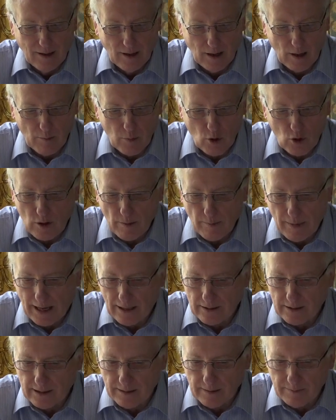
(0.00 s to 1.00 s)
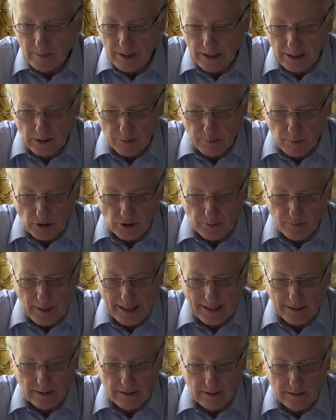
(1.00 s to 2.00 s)
Her book about him is
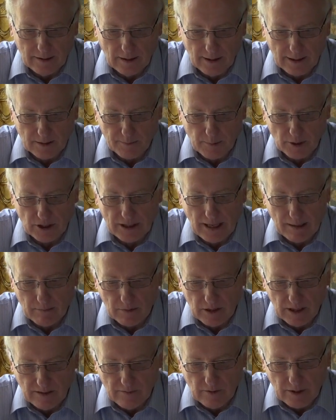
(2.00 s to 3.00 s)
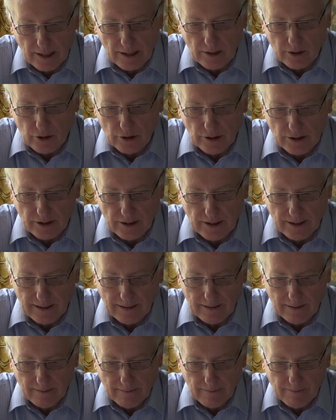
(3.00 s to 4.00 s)
perceptive and
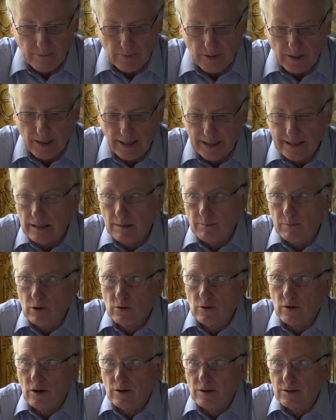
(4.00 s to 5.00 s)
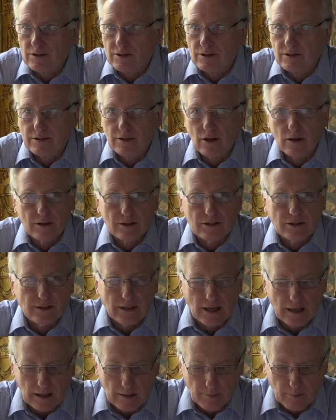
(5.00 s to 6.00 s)
interesting. A.W. Lawrence, Lawrence's
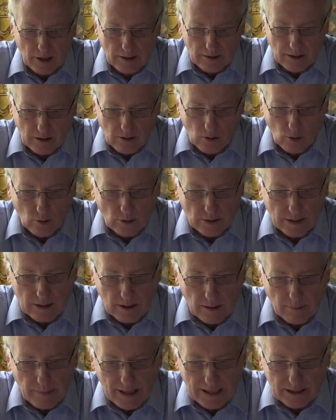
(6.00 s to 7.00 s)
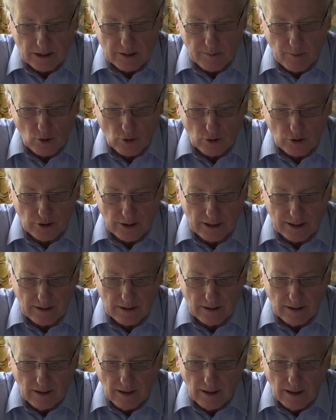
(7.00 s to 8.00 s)
younger brother, called it the best
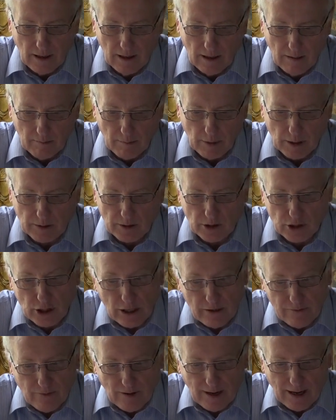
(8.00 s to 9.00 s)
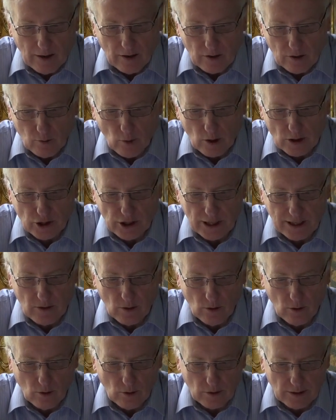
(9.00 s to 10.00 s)
portrait. But she found what she
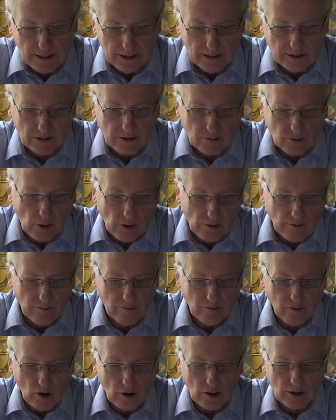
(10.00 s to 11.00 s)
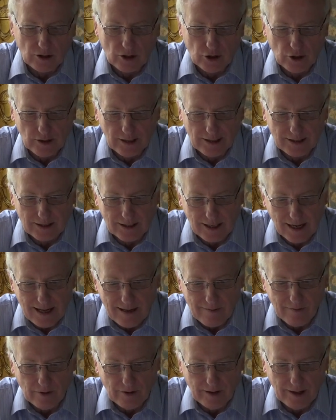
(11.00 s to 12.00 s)
called his, quote, voluntary
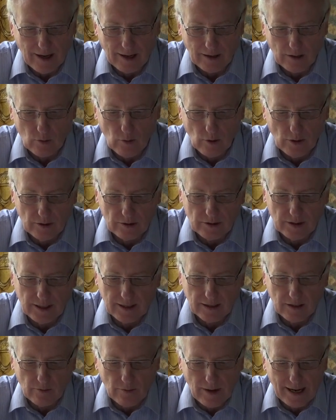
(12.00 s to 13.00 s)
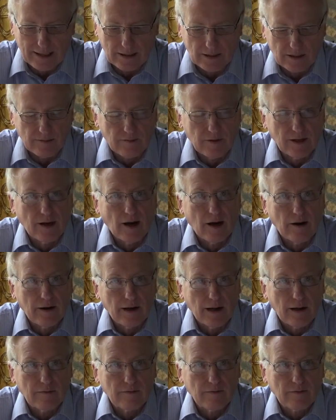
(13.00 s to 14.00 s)
slavery, unquote, in the ranks of the
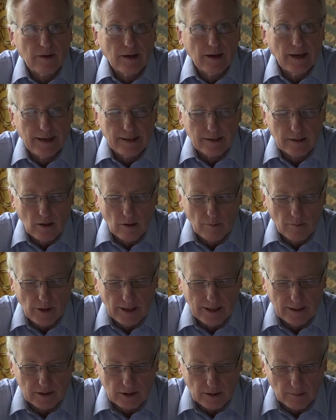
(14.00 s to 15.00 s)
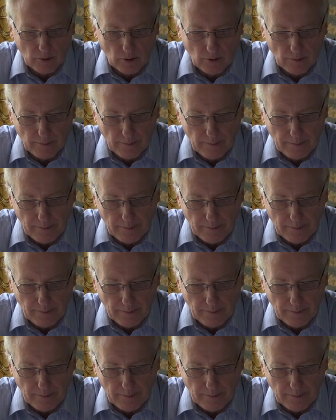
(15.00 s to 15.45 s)
RAF incomprehensible.